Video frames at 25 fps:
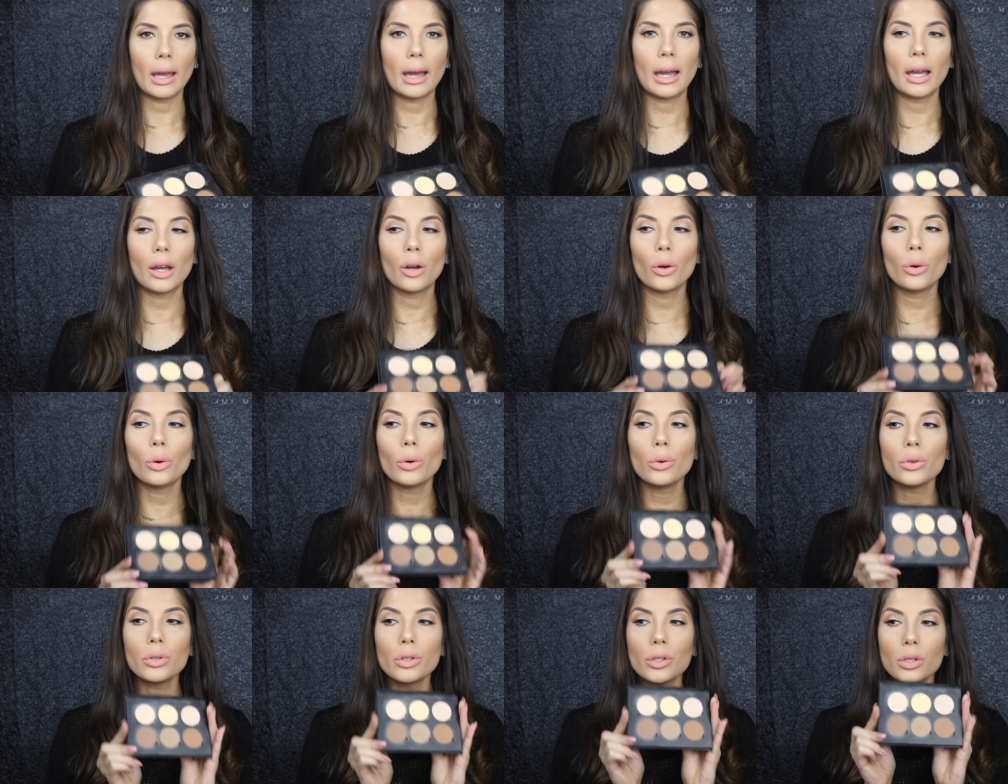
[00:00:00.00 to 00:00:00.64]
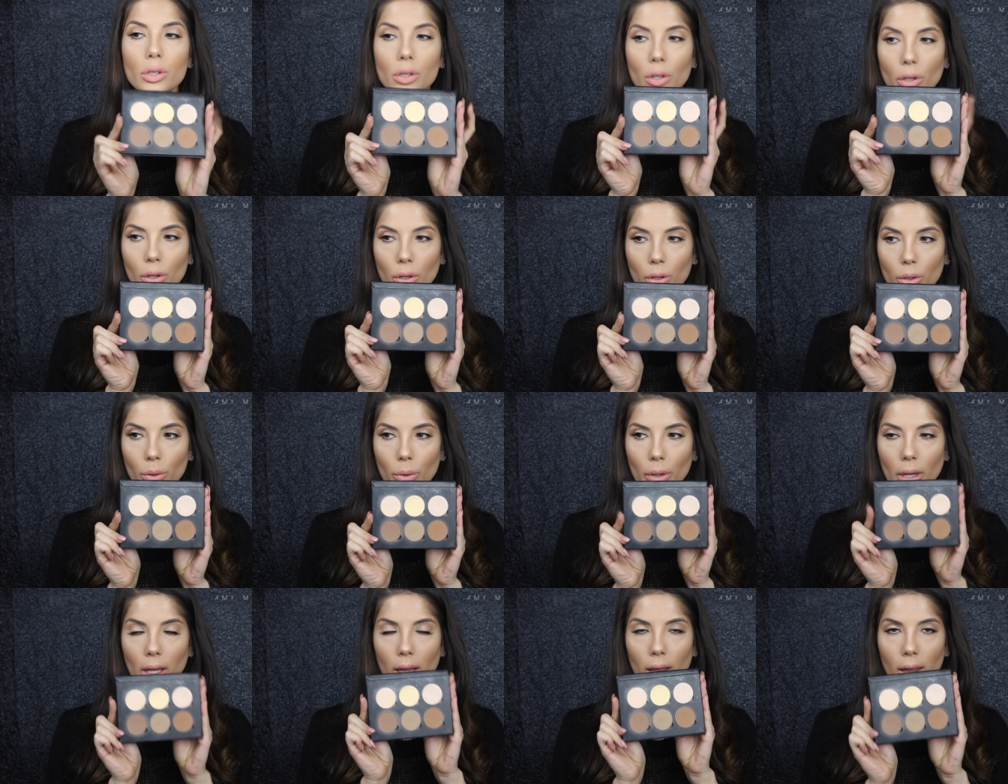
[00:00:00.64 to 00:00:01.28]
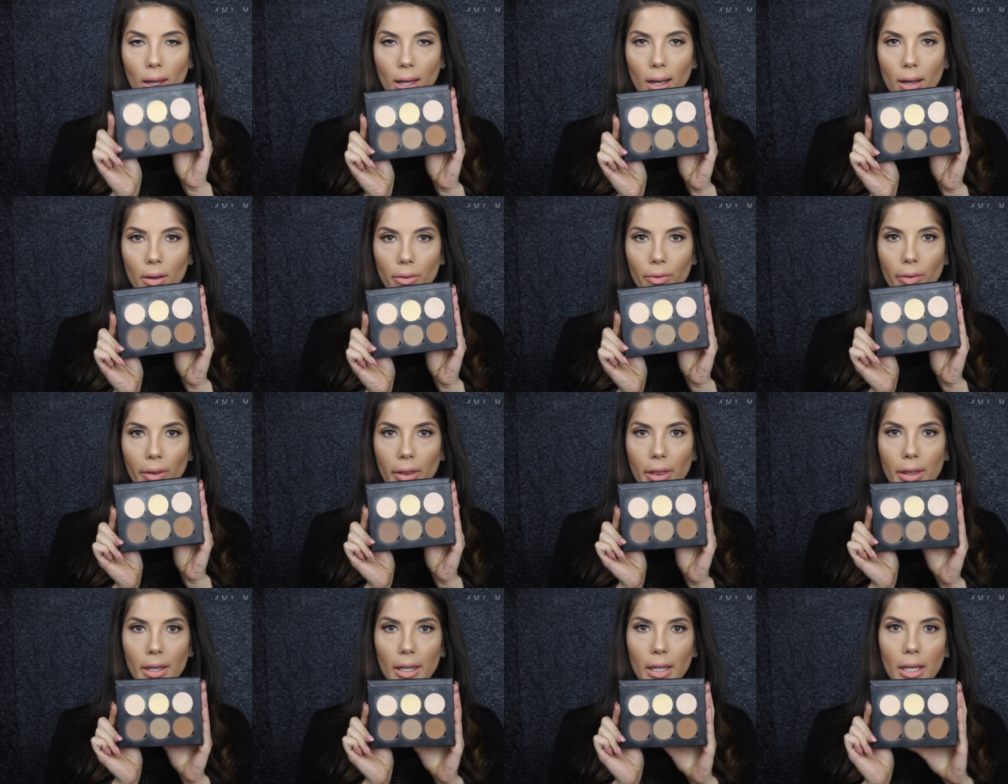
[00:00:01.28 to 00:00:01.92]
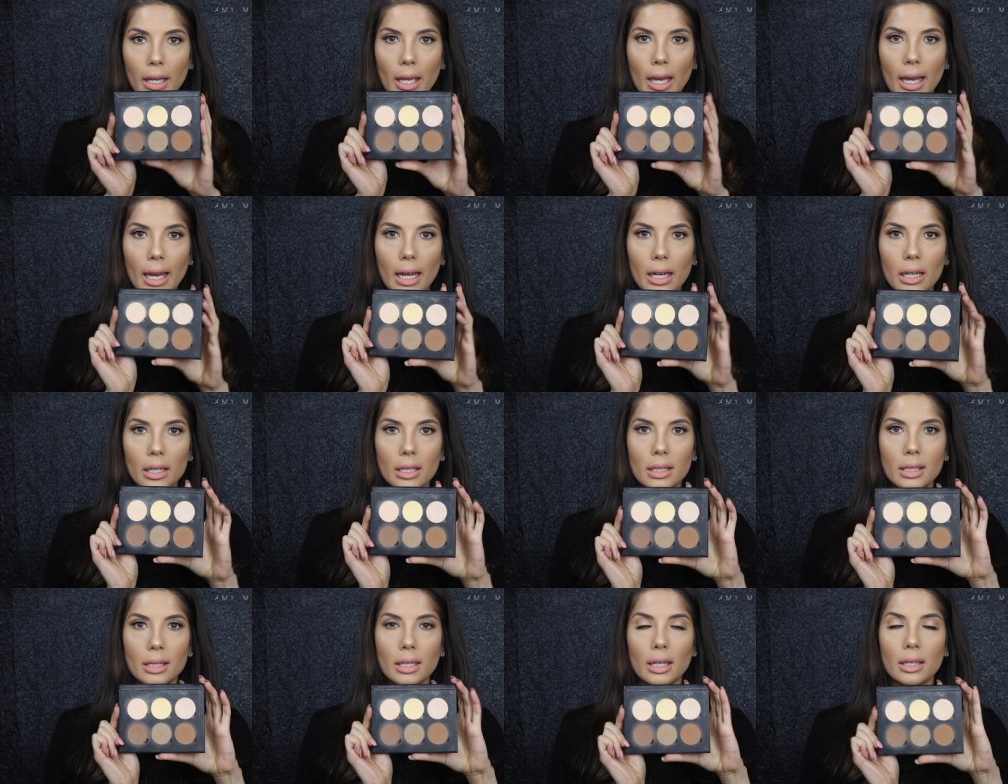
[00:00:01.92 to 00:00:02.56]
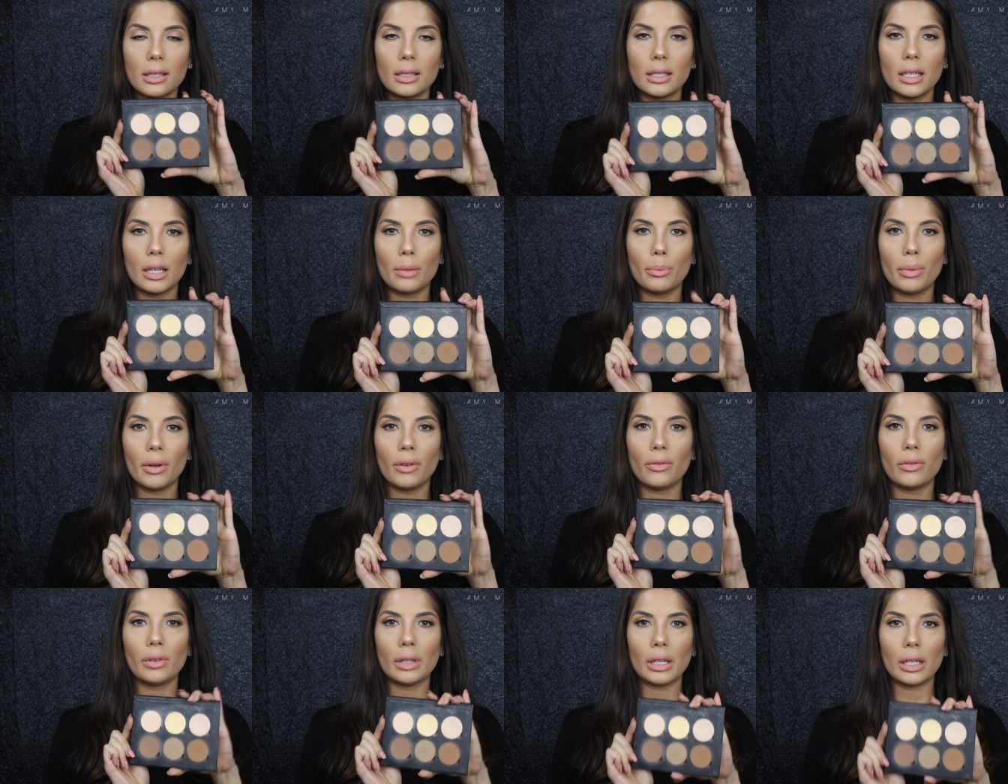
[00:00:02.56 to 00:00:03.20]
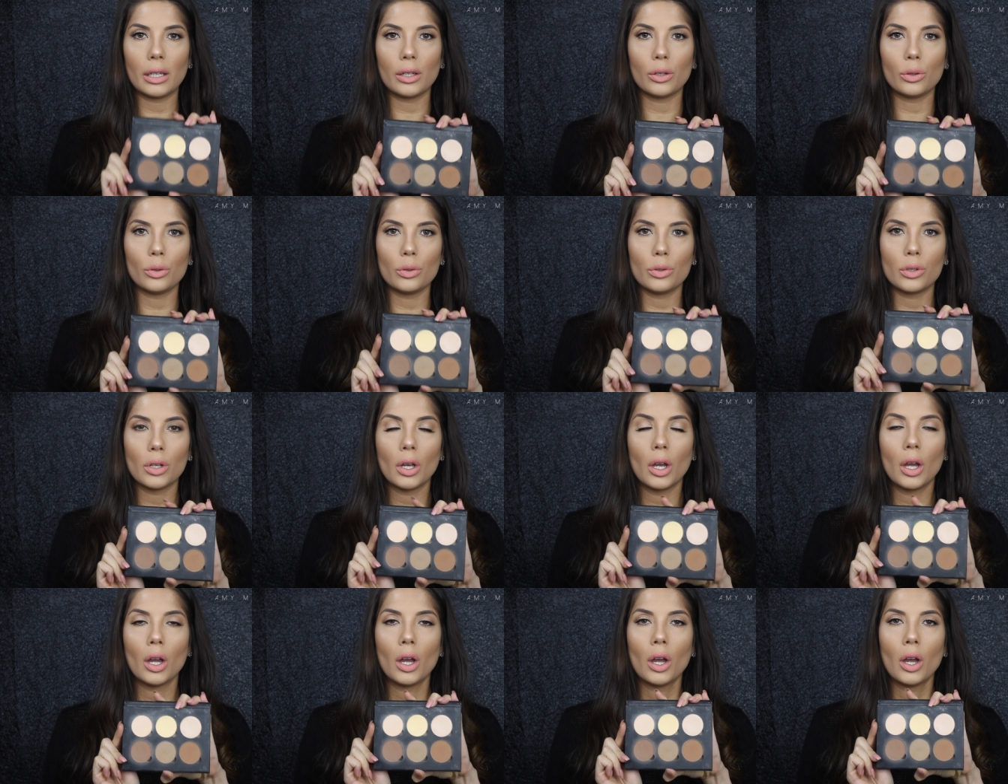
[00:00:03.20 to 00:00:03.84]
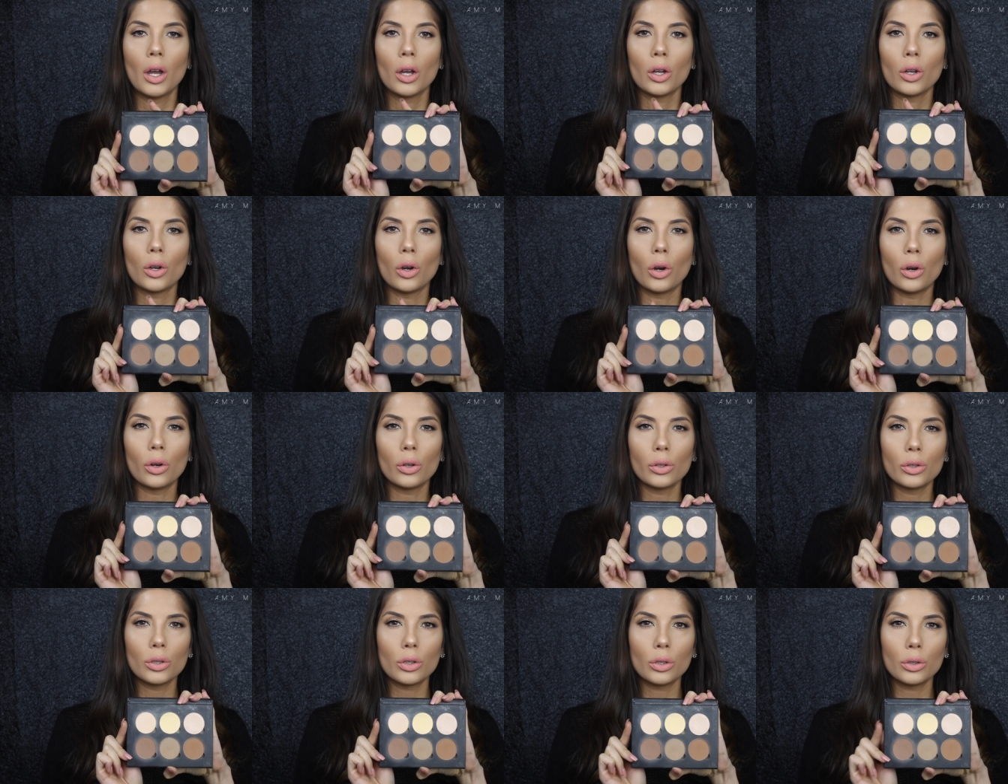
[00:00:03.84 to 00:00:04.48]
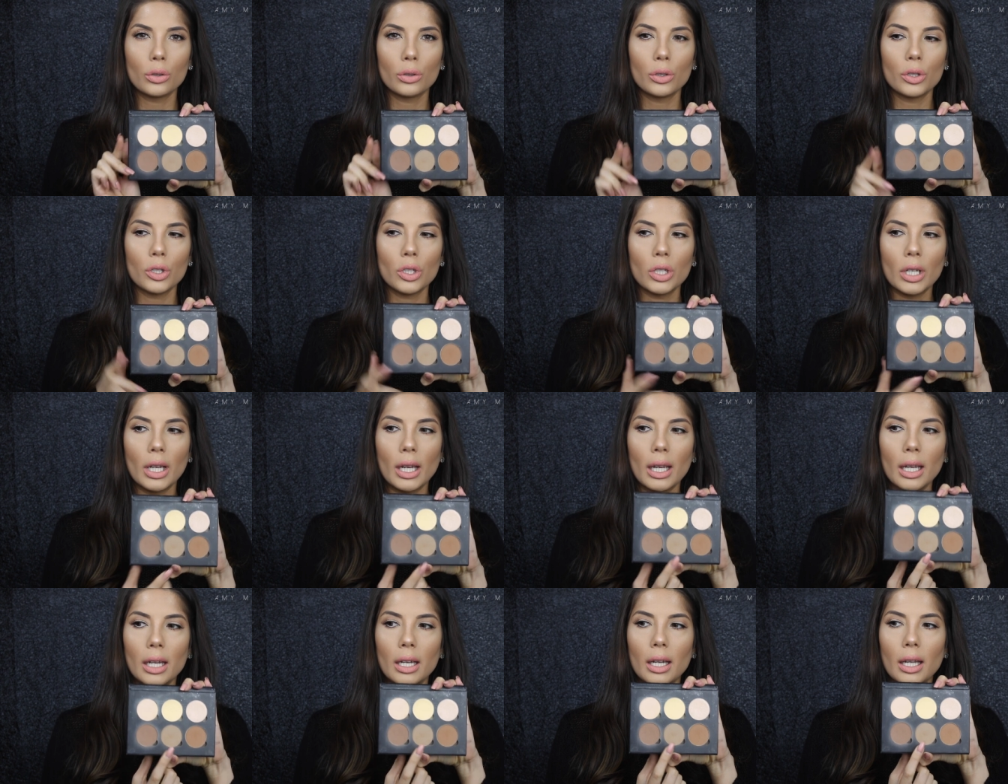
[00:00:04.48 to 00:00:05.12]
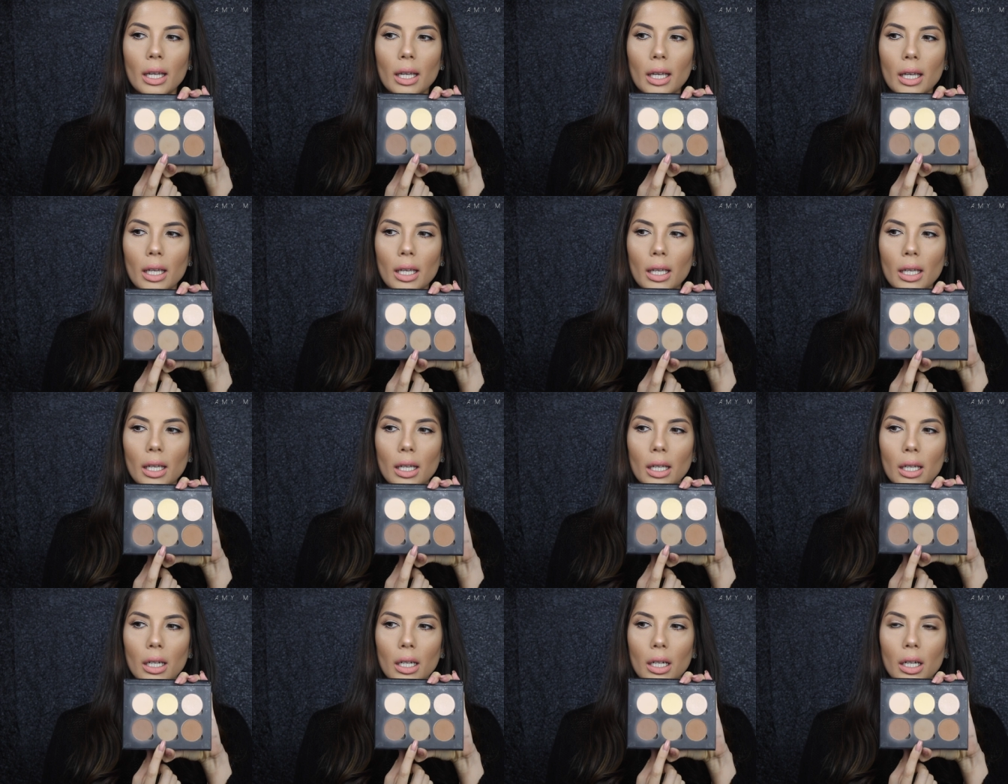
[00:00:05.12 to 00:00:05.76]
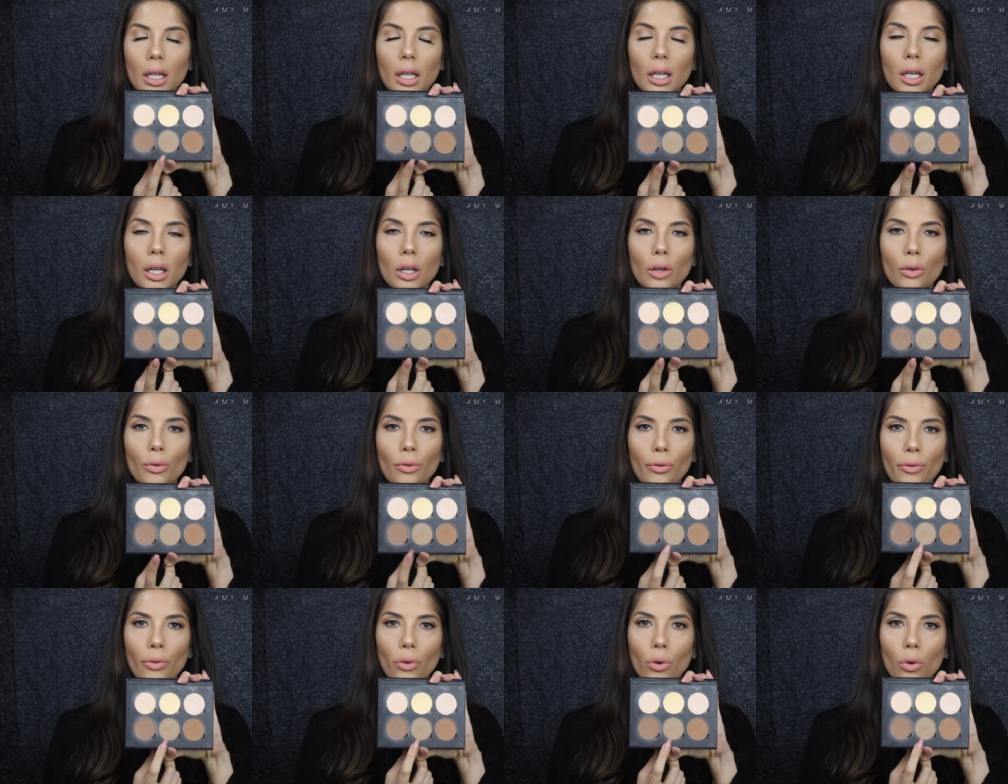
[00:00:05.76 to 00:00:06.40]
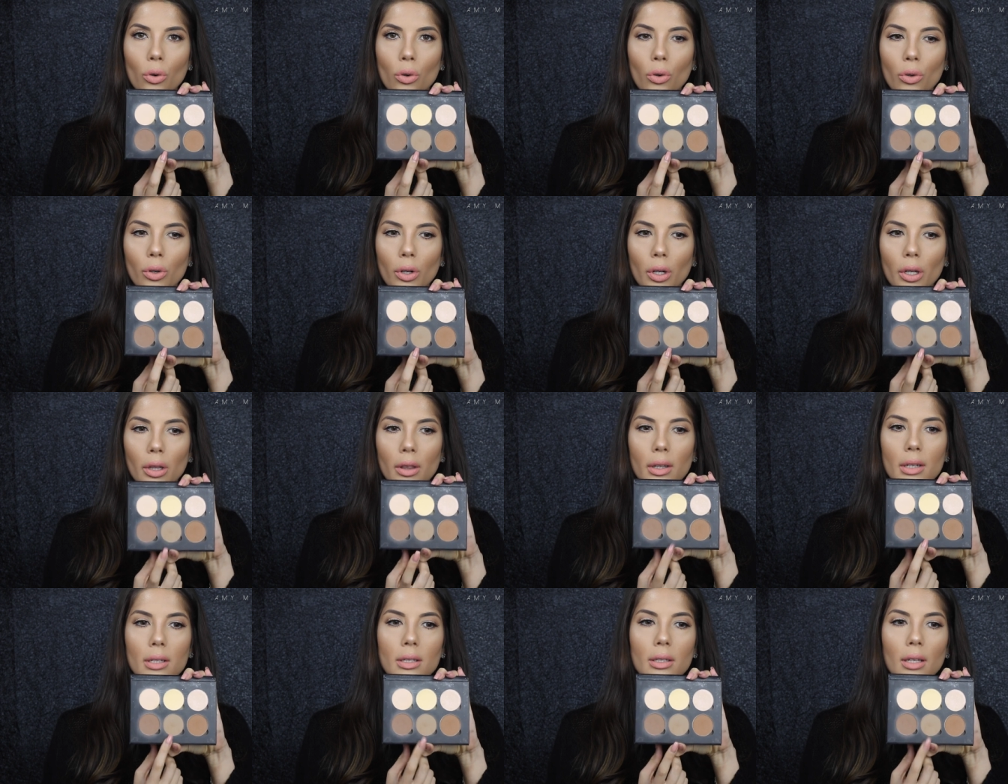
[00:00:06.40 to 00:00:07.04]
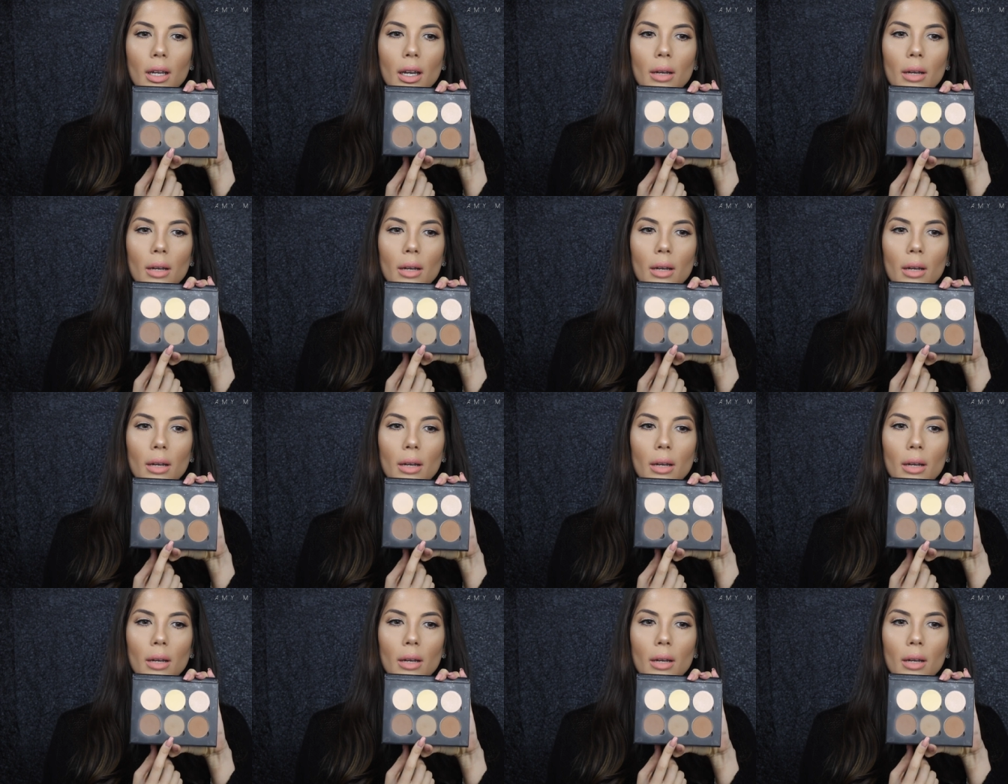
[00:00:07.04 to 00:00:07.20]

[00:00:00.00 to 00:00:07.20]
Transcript: I also love the Anastasia Beverly Hills Contour Shade in Fawn. This